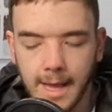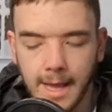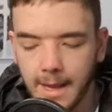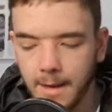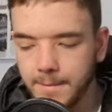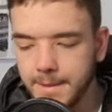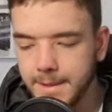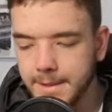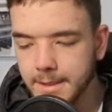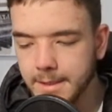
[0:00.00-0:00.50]

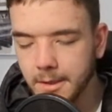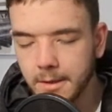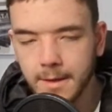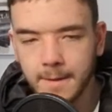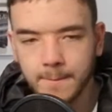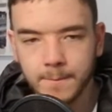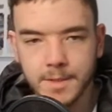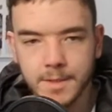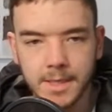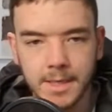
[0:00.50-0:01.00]
How many
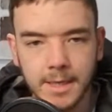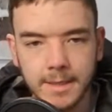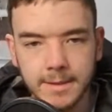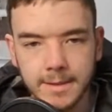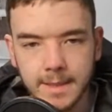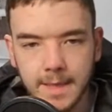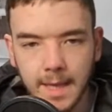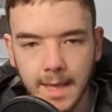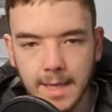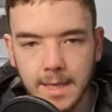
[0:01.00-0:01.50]
times
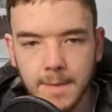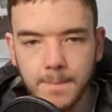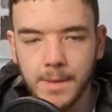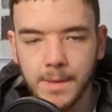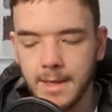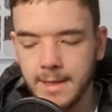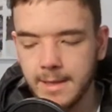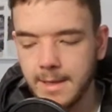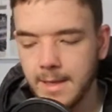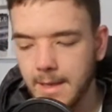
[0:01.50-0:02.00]
did he
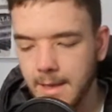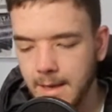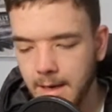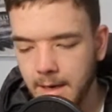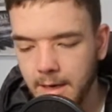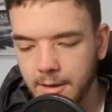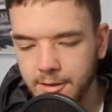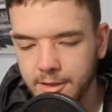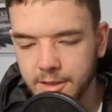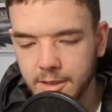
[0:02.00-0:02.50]
play it
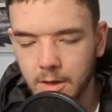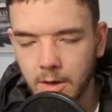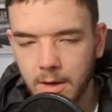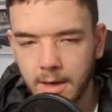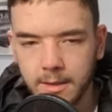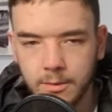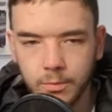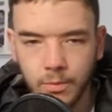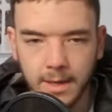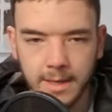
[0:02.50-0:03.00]

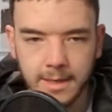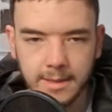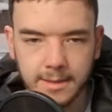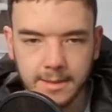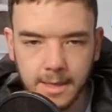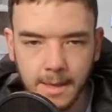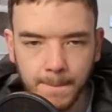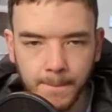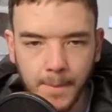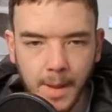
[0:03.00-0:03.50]

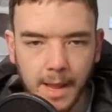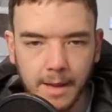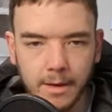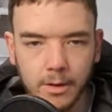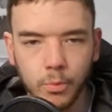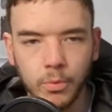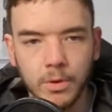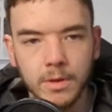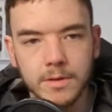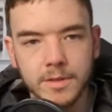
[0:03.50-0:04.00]
sideways,
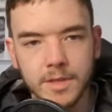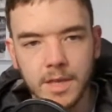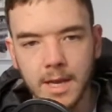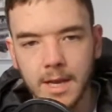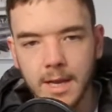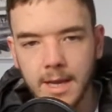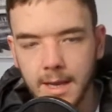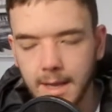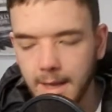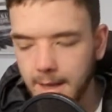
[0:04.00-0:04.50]
backwards,
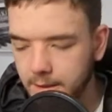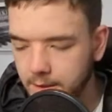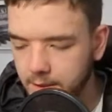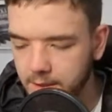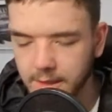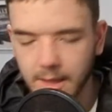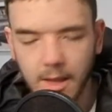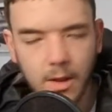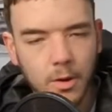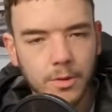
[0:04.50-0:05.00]

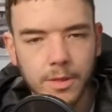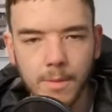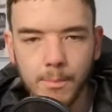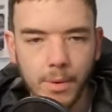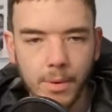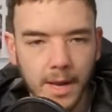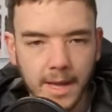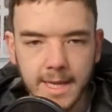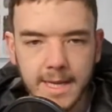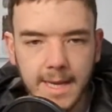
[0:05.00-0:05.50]
slow the
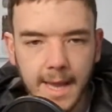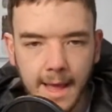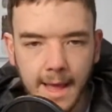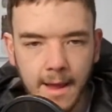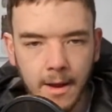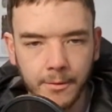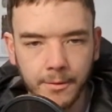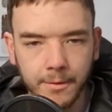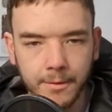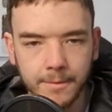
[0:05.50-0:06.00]
play
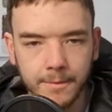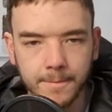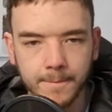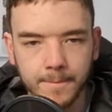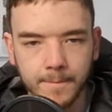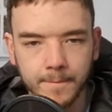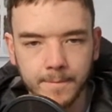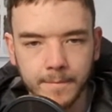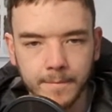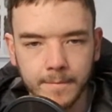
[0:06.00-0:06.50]
down?
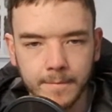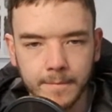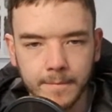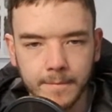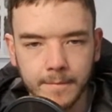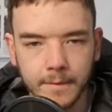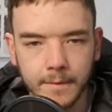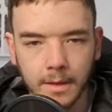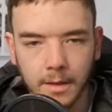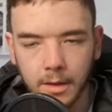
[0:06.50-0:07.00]

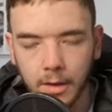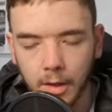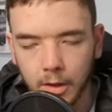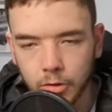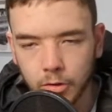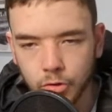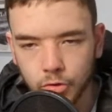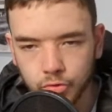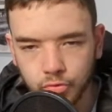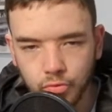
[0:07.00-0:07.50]

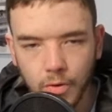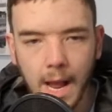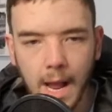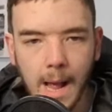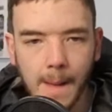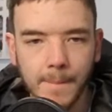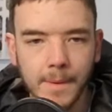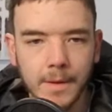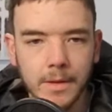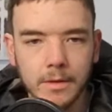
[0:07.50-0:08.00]

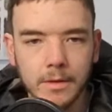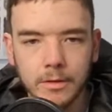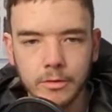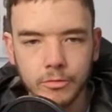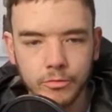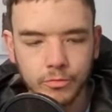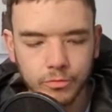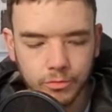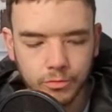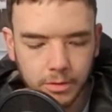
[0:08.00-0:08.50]
Crap,
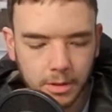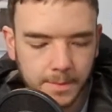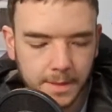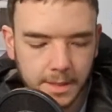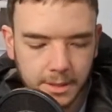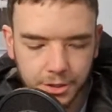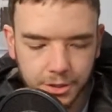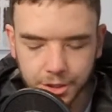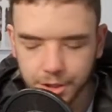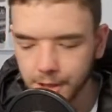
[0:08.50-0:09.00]

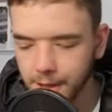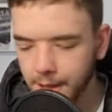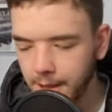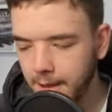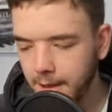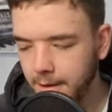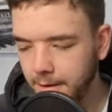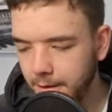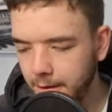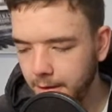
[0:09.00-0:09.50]
rubbish,
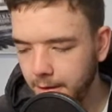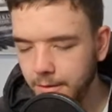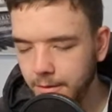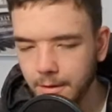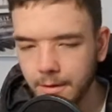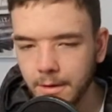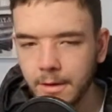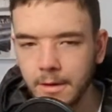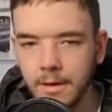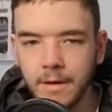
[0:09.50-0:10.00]
not
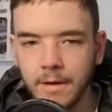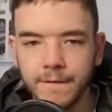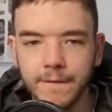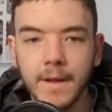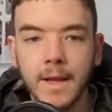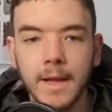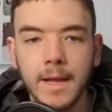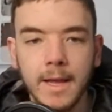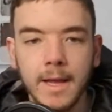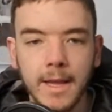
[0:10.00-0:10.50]
good enough.
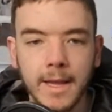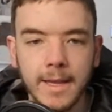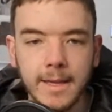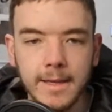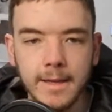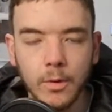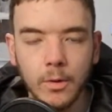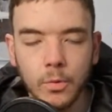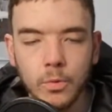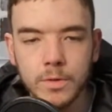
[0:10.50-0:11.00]

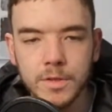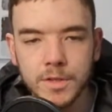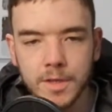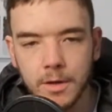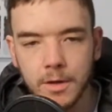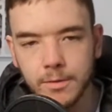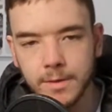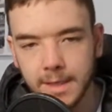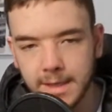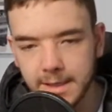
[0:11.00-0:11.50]
He
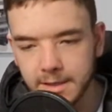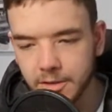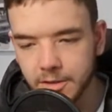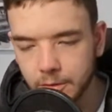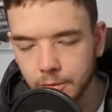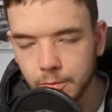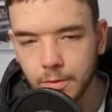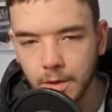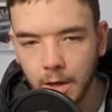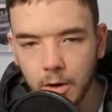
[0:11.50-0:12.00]
also needs
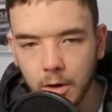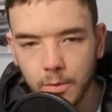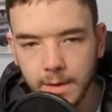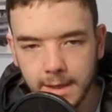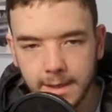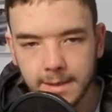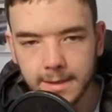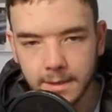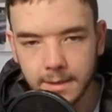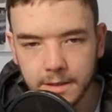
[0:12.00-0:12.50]
to go
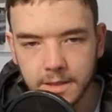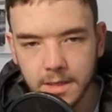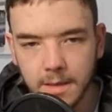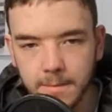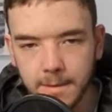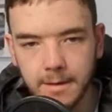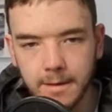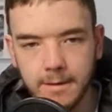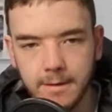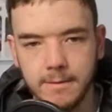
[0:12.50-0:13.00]
in the
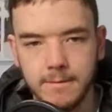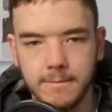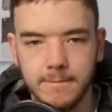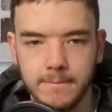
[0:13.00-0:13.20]
summer.